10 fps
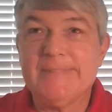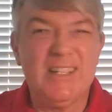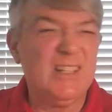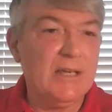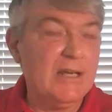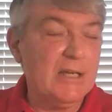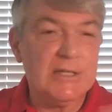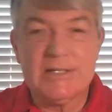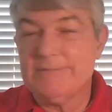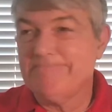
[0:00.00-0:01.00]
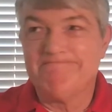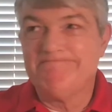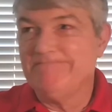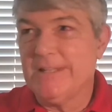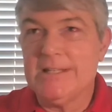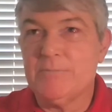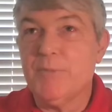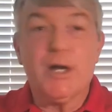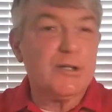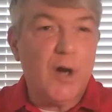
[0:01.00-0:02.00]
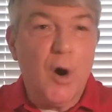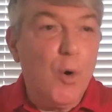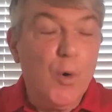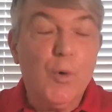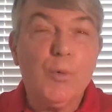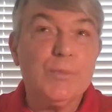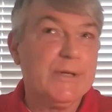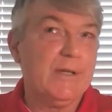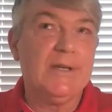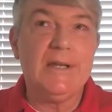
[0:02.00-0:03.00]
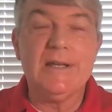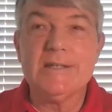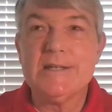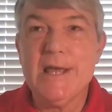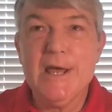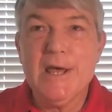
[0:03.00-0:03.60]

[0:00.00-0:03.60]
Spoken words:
Didn't need as much home, didn't need as